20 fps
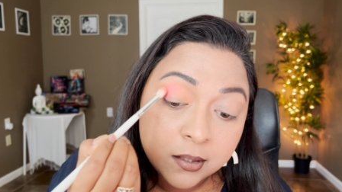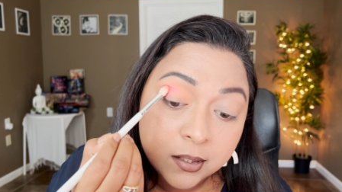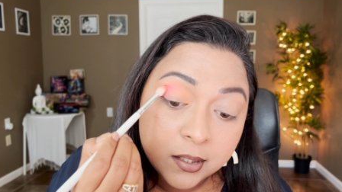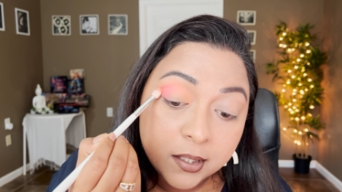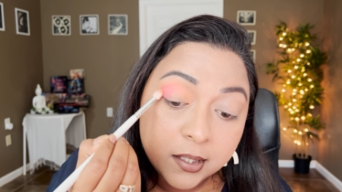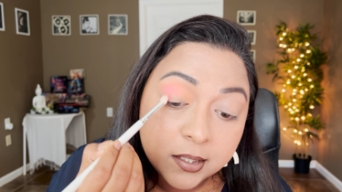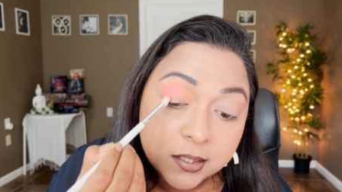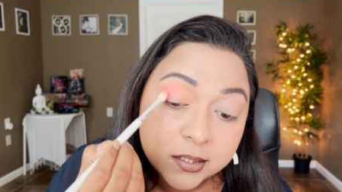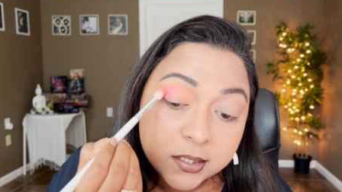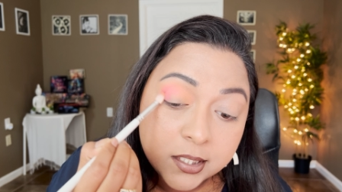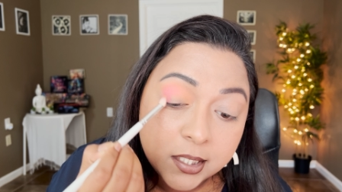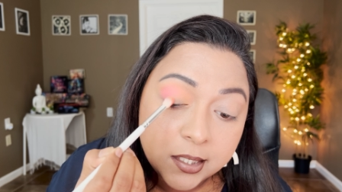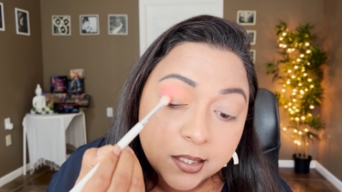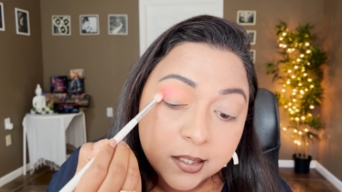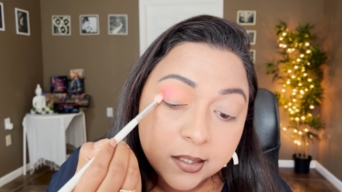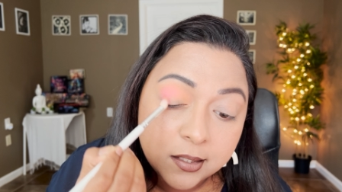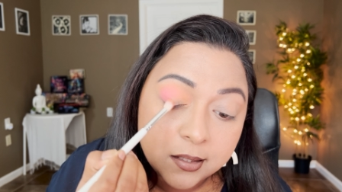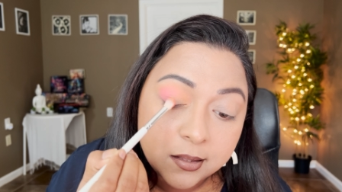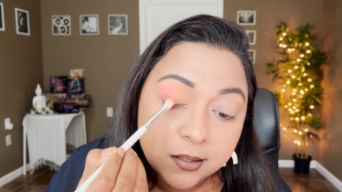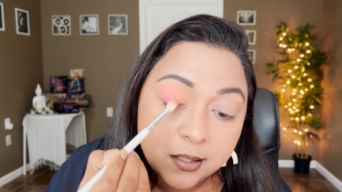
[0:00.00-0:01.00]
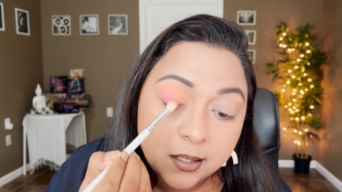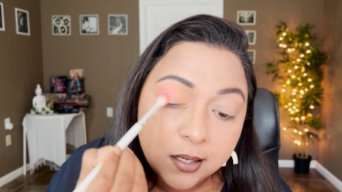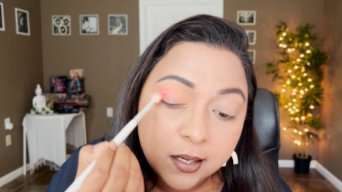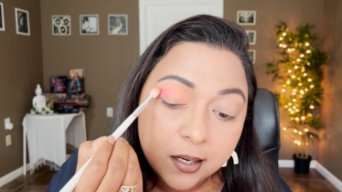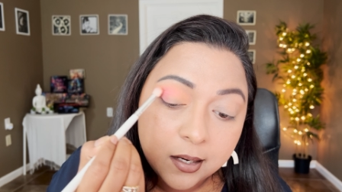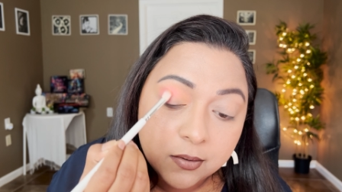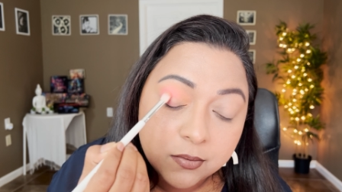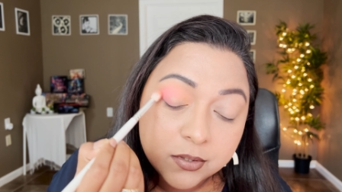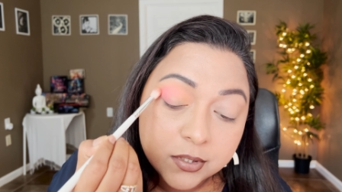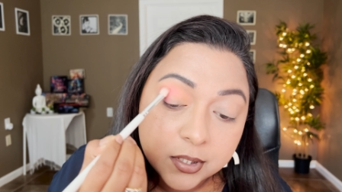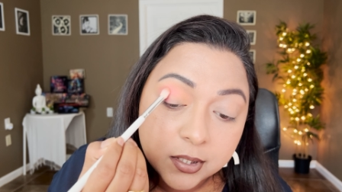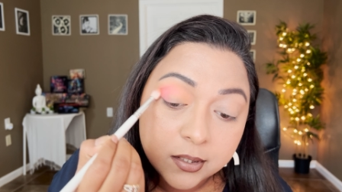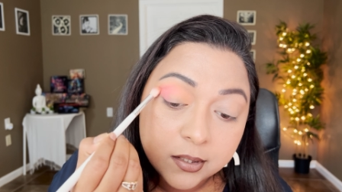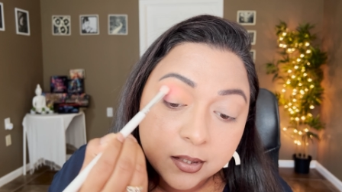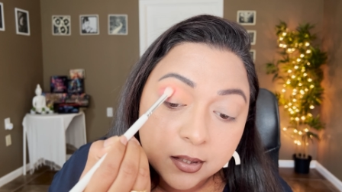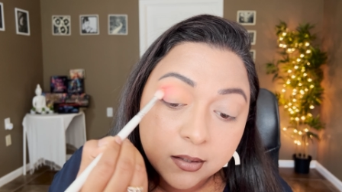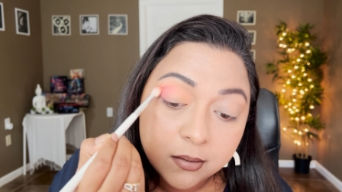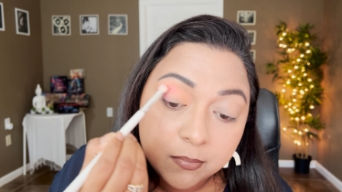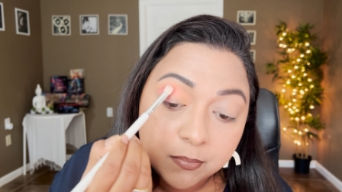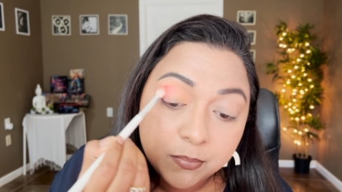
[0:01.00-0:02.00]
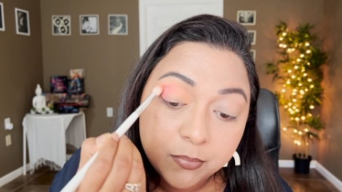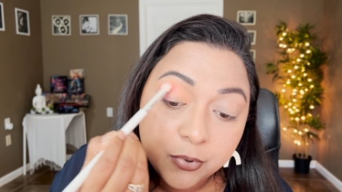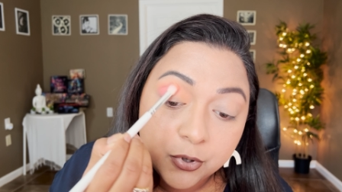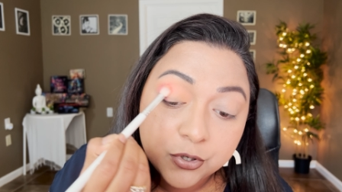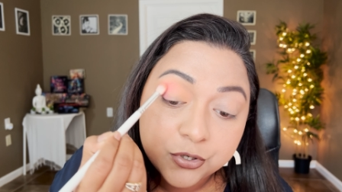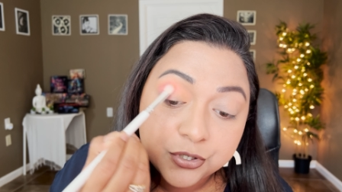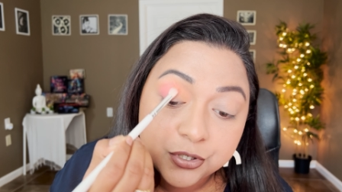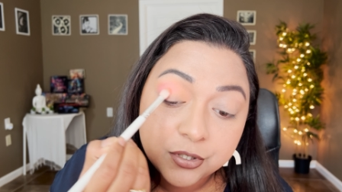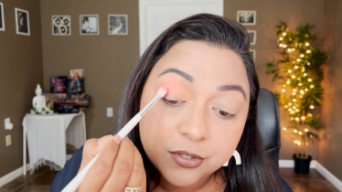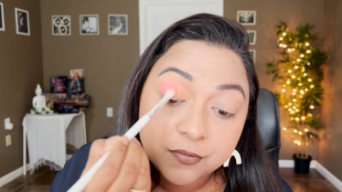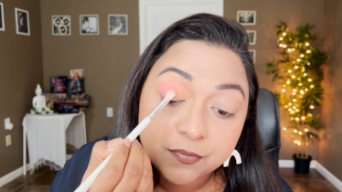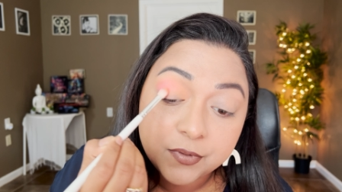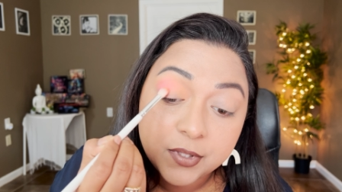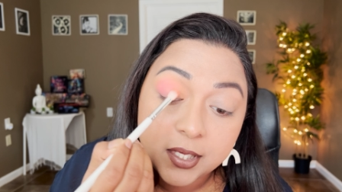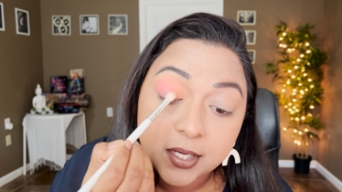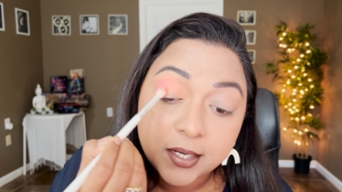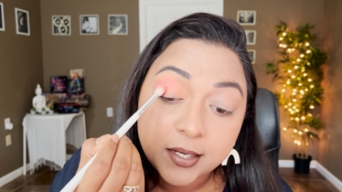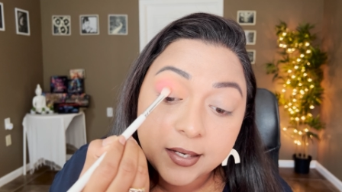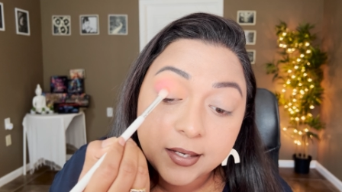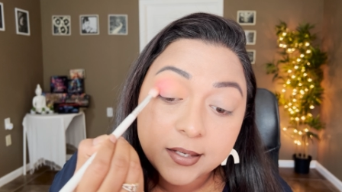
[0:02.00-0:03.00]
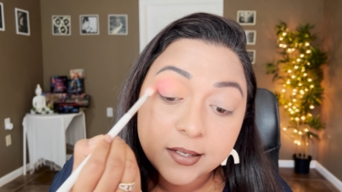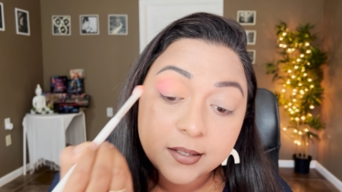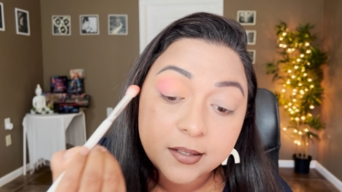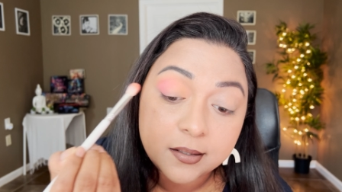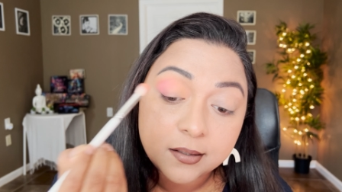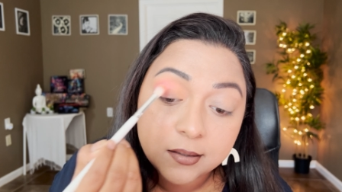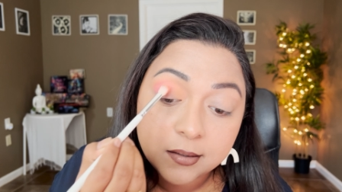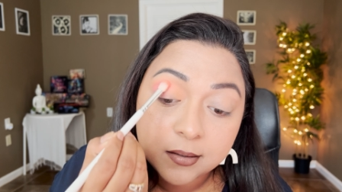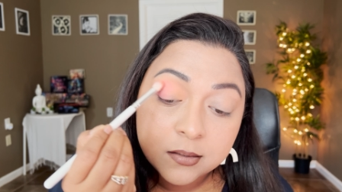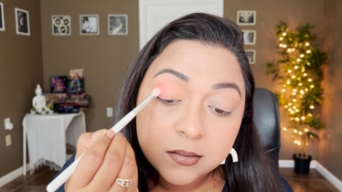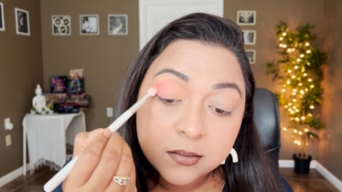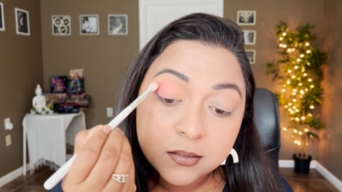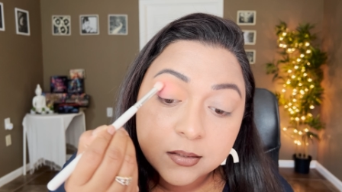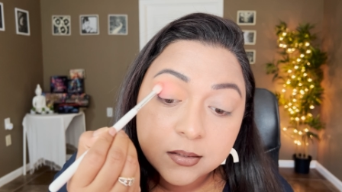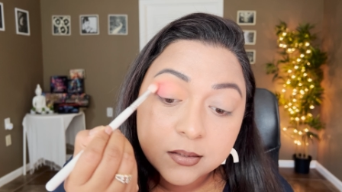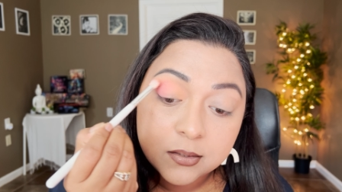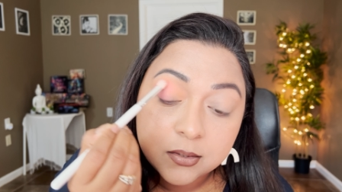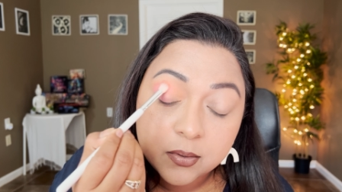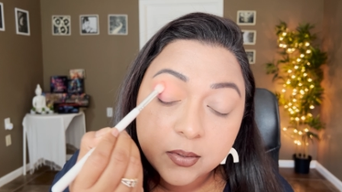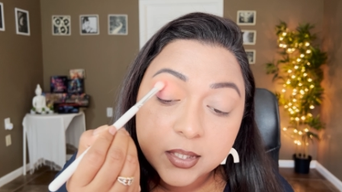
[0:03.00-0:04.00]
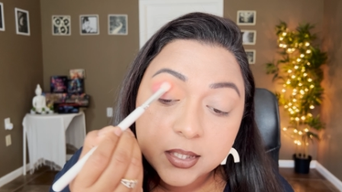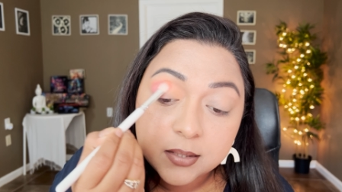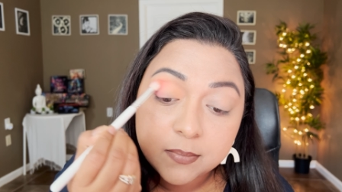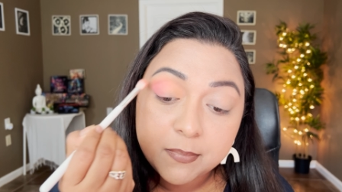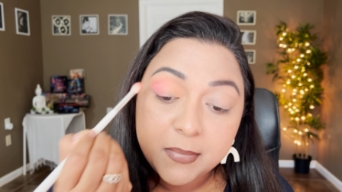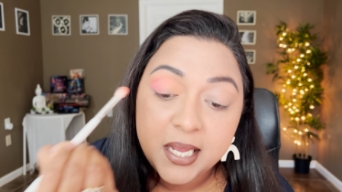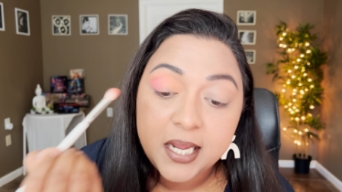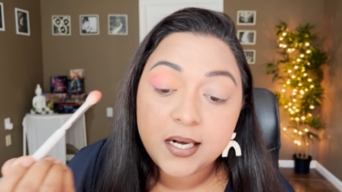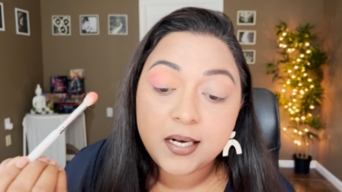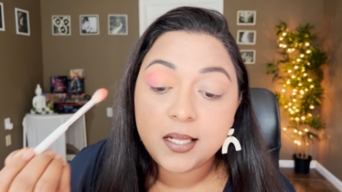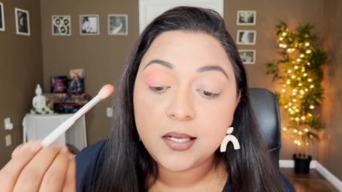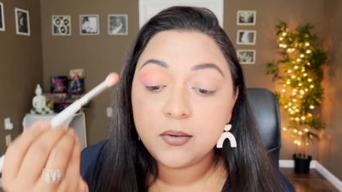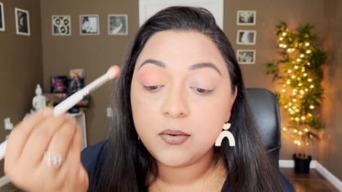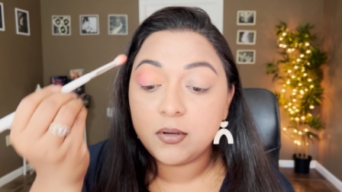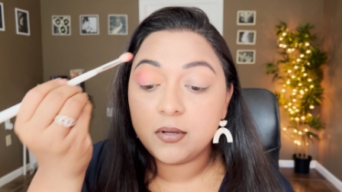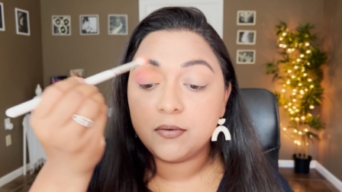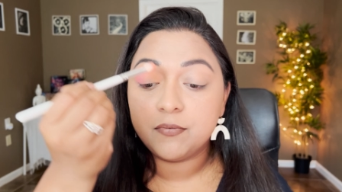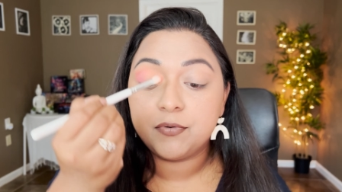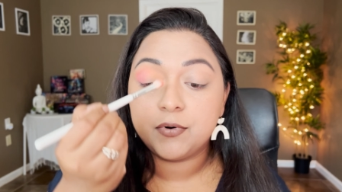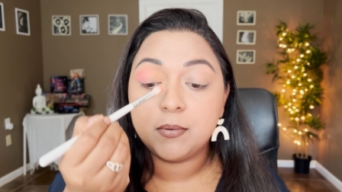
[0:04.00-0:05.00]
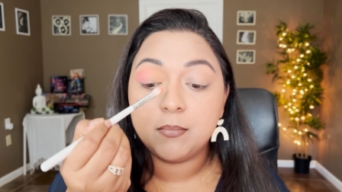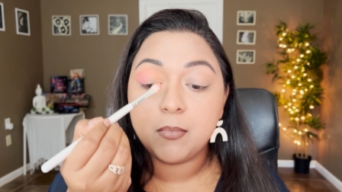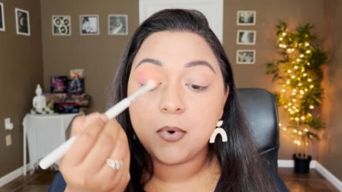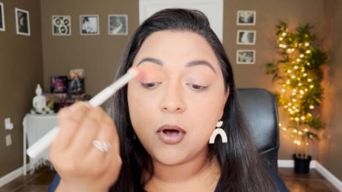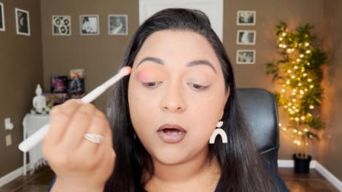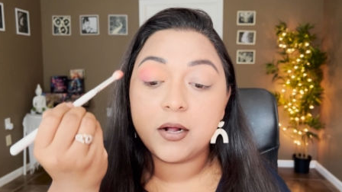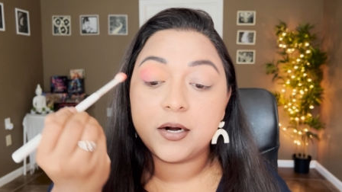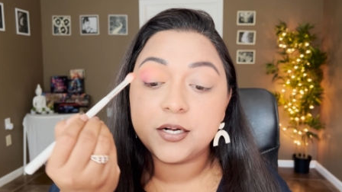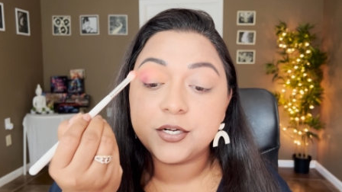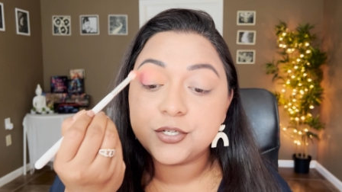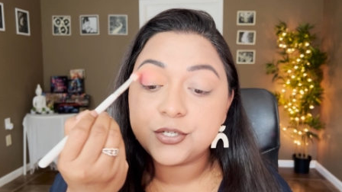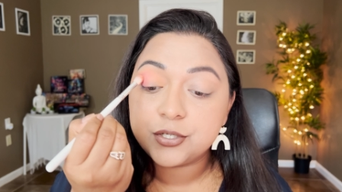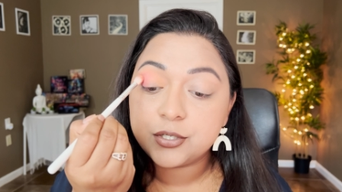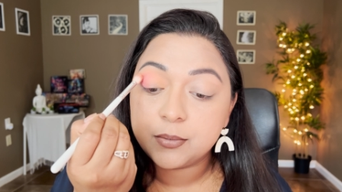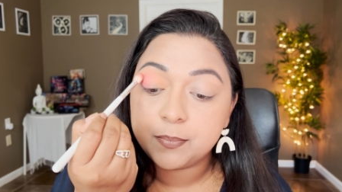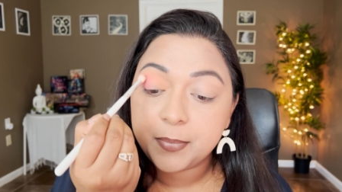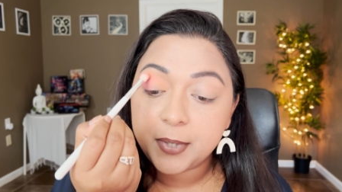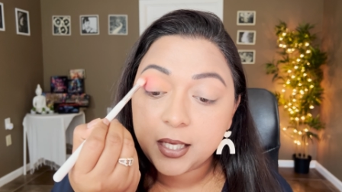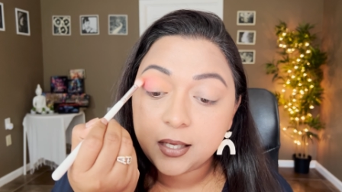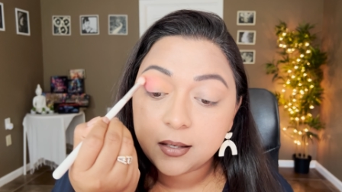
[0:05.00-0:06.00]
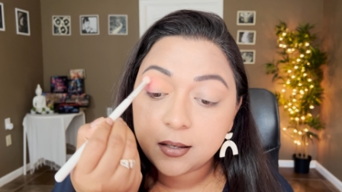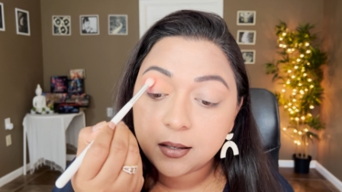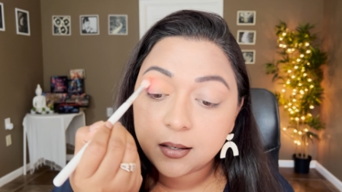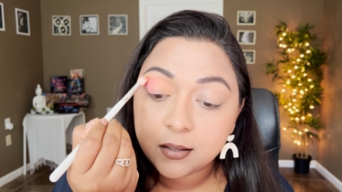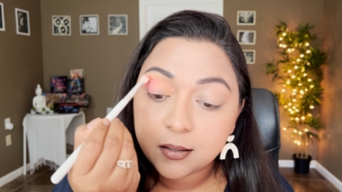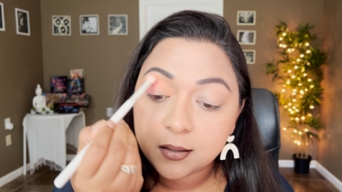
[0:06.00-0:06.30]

and take it in the outer portion of the eyelid so it's mainly going from orange to pink.